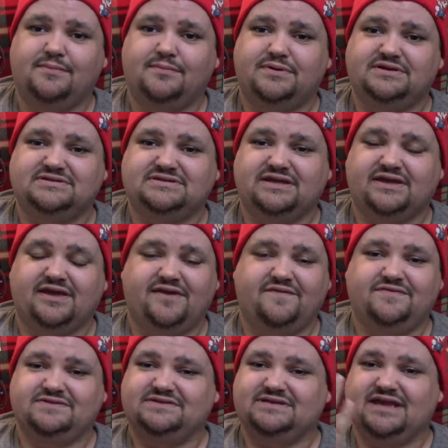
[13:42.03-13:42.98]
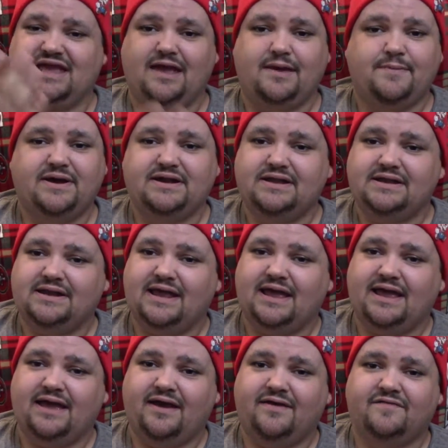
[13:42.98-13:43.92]
but it's like if it's a game I didn't
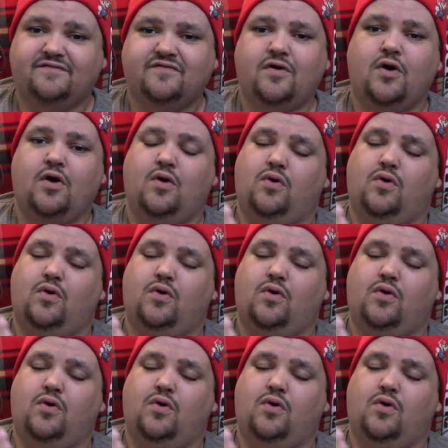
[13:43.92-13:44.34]
have,